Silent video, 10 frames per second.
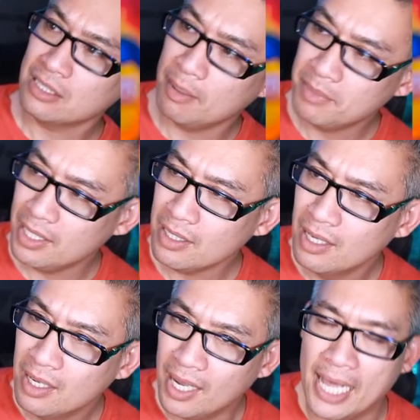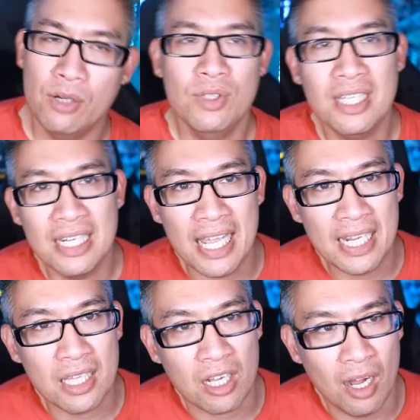something? I don't think in
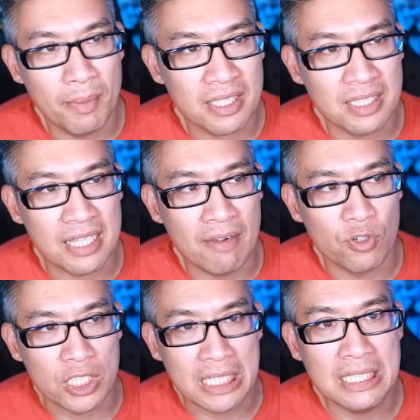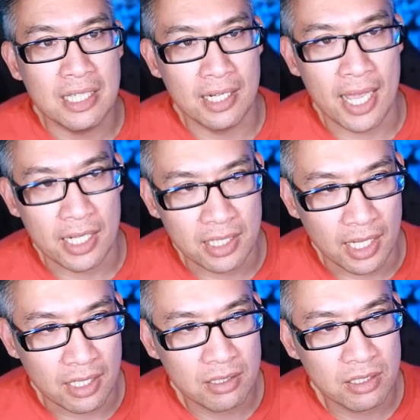any of the comics he's ever eaten anything.